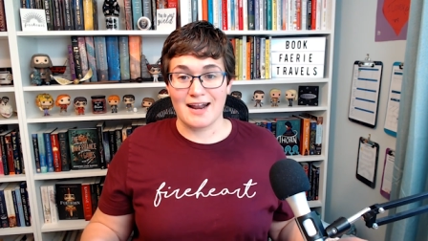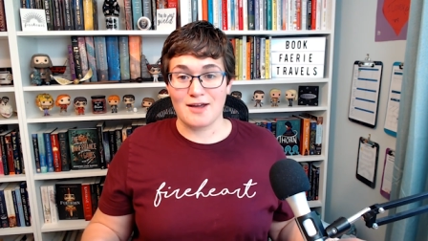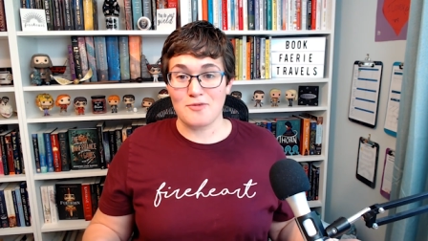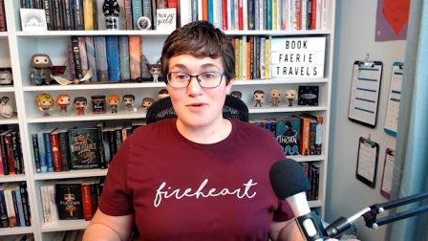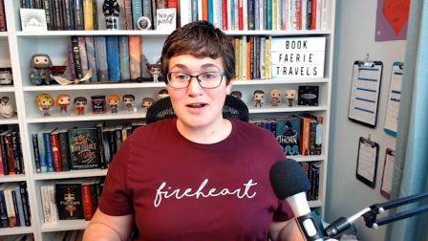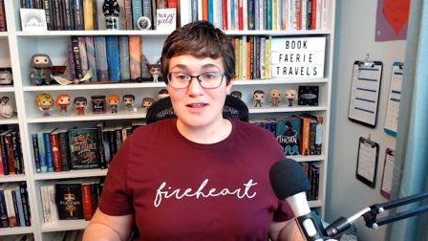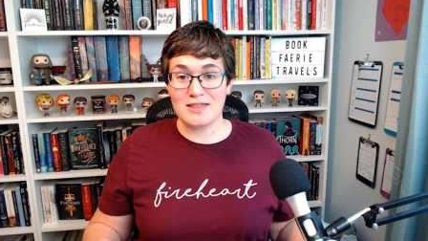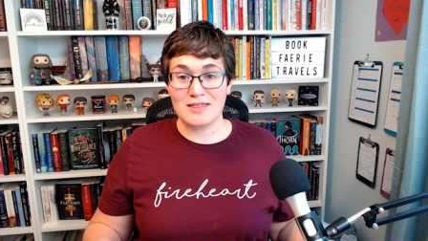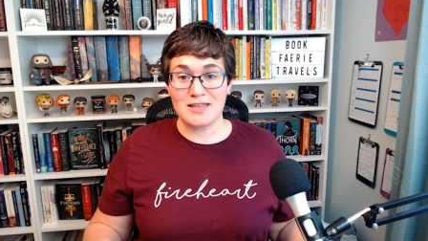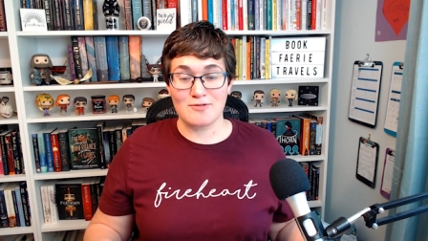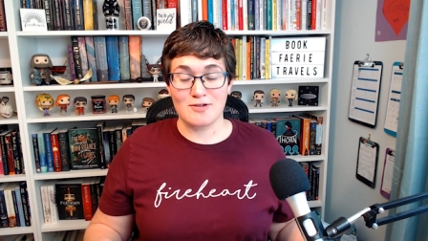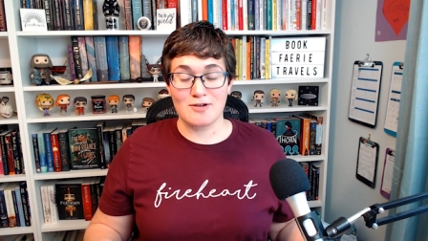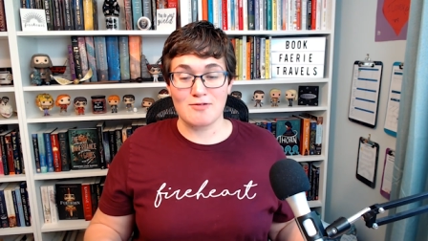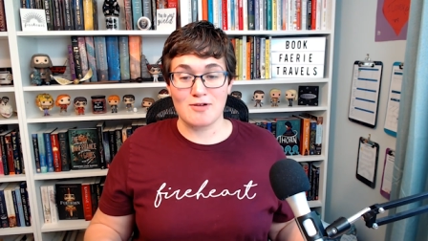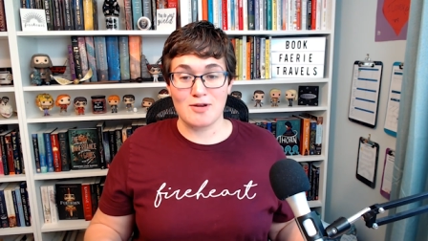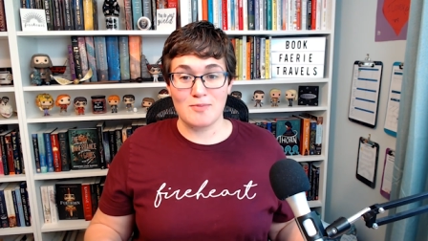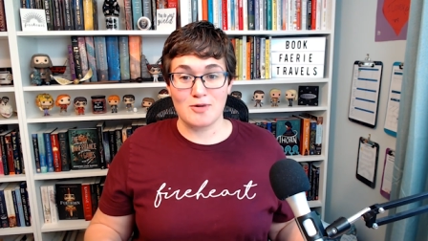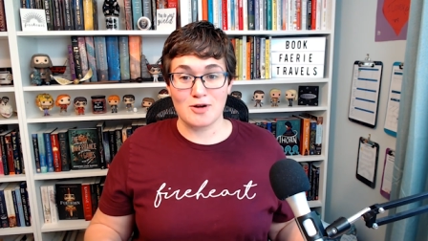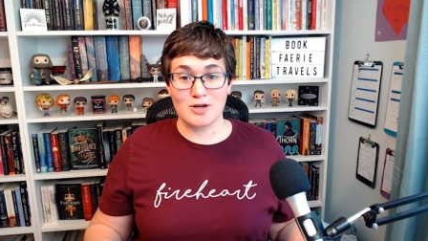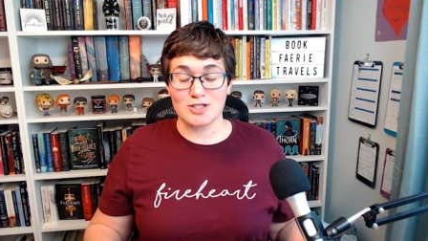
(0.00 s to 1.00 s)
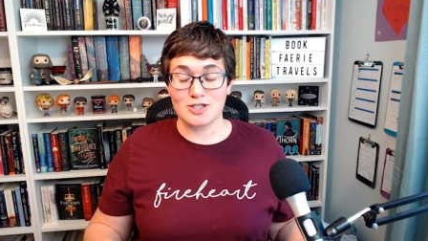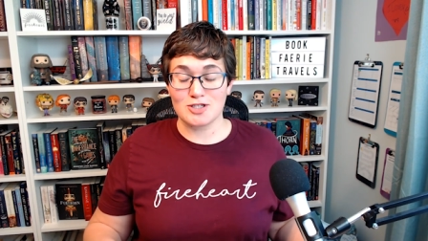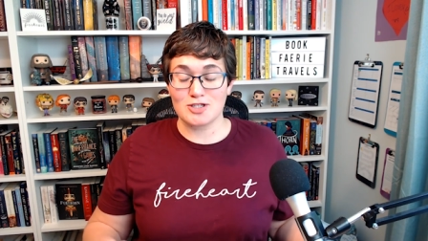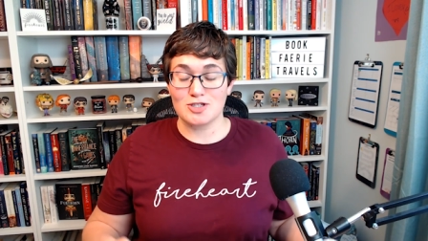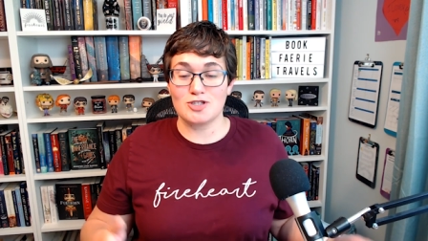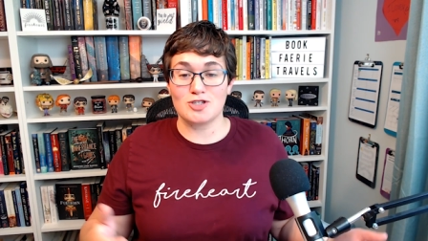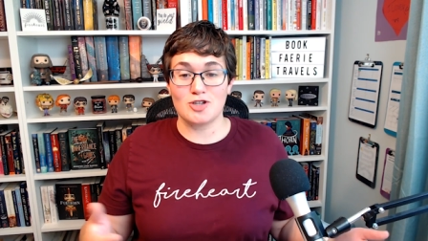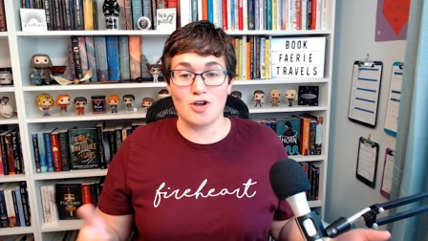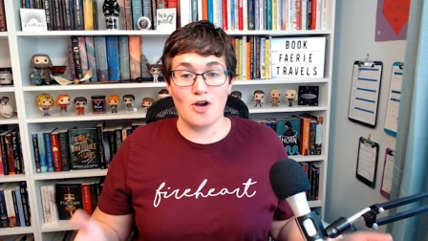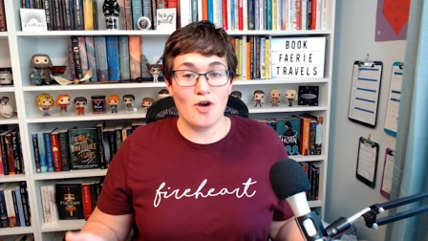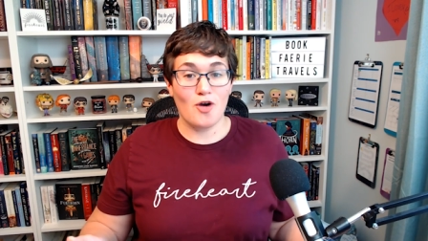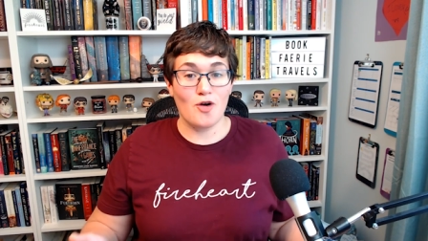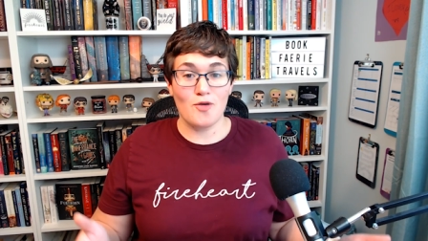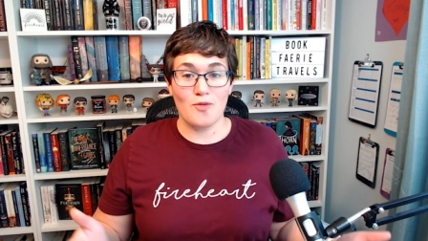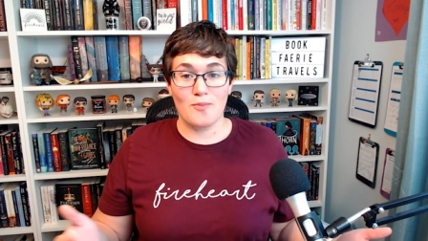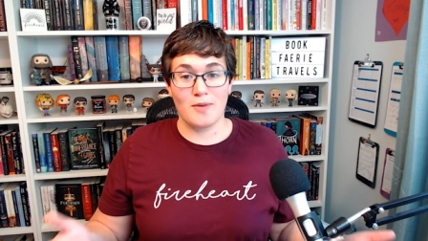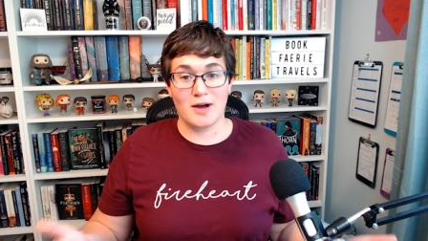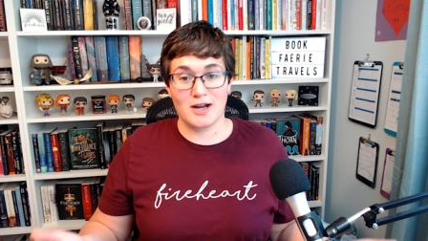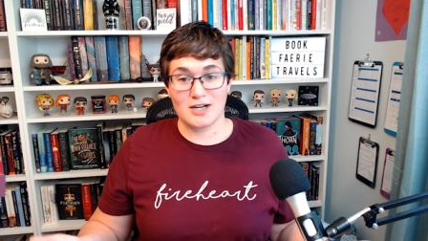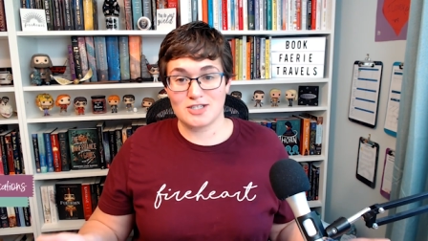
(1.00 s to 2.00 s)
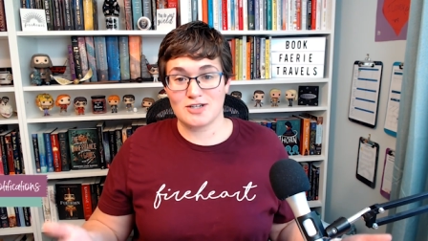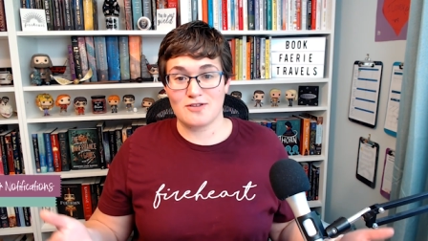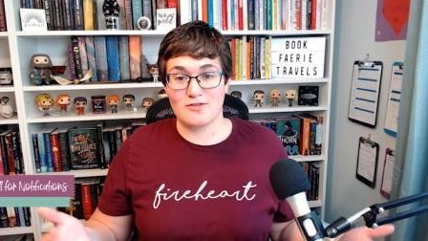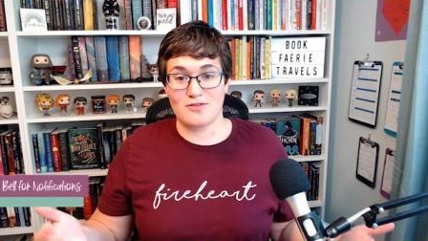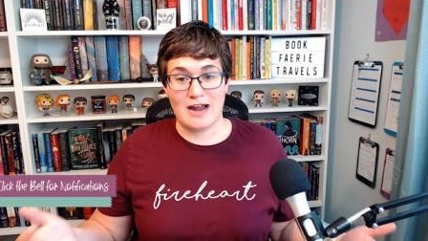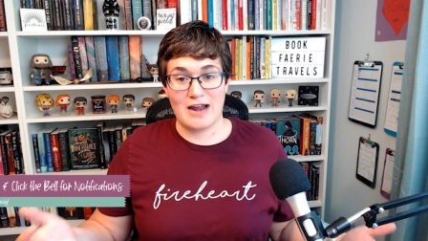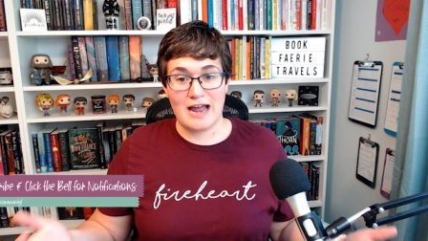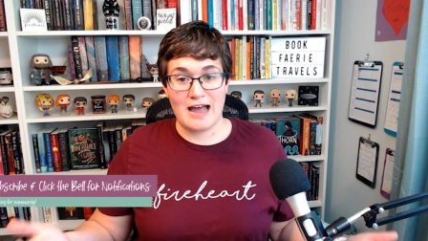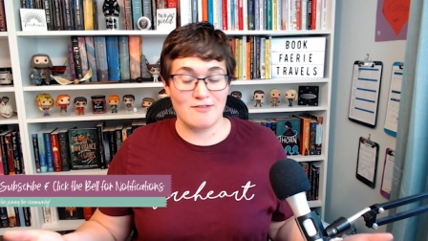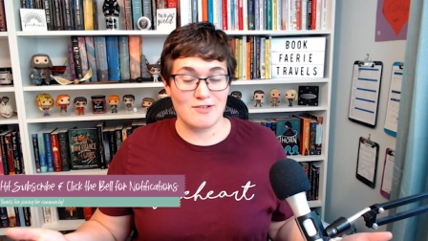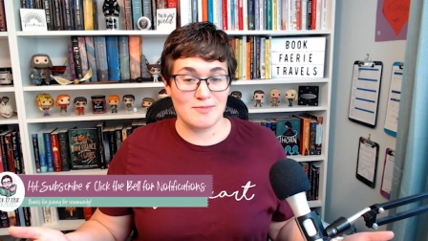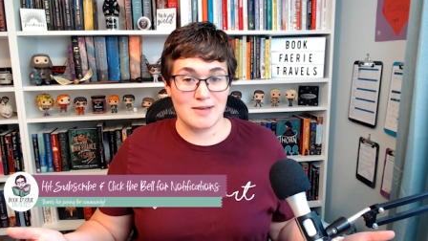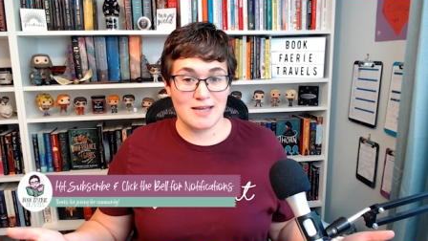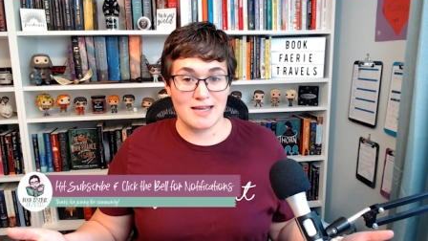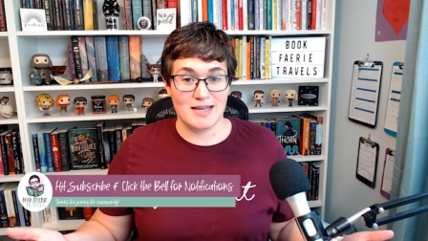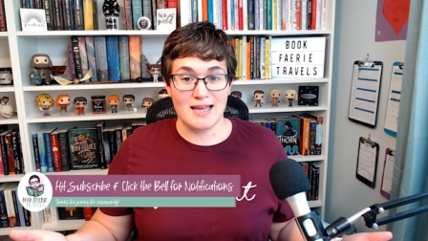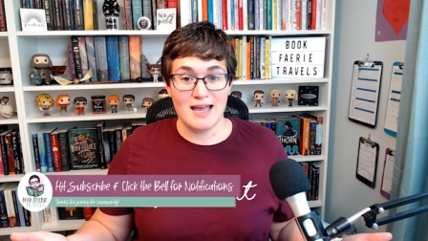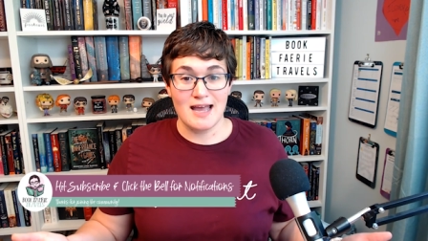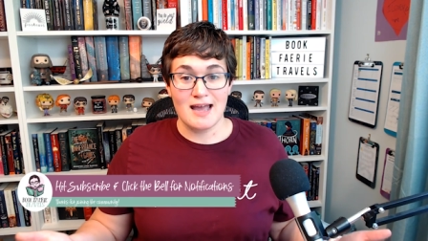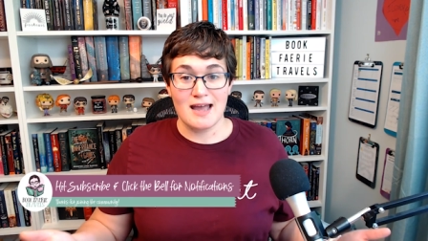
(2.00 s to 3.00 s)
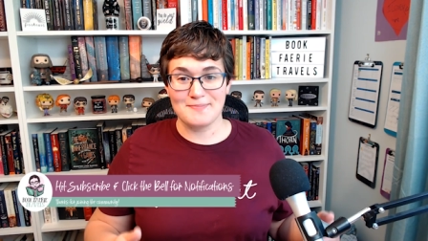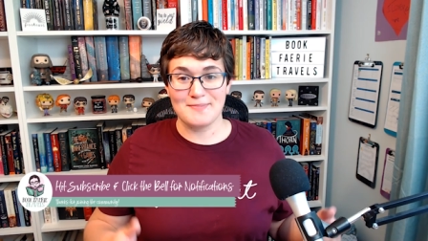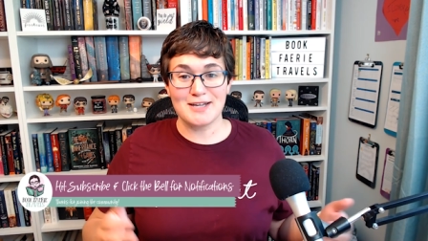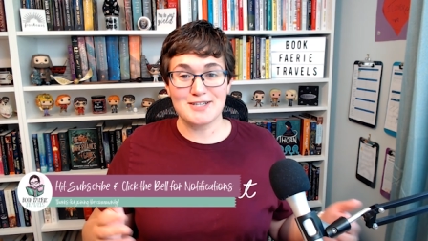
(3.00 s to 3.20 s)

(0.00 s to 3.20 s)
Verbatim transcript: And I want to thank Reread Books so much for having me.